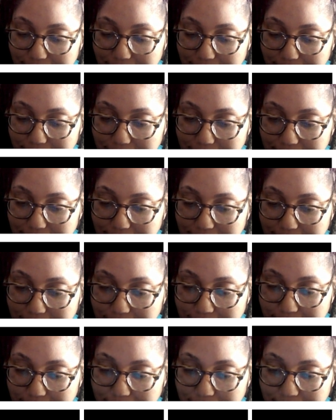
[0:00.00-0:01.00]

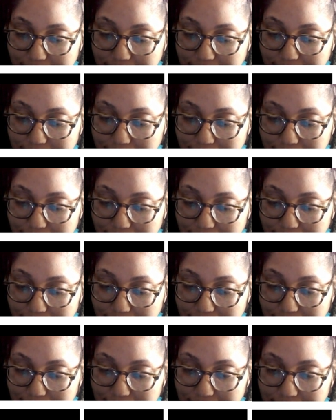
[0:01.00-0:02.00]

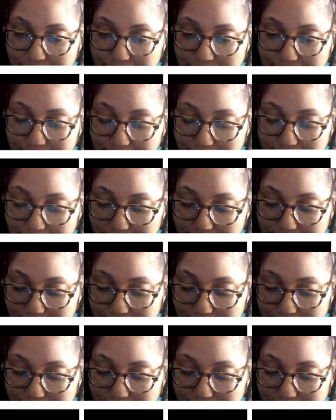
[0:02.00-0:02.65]
[no speech]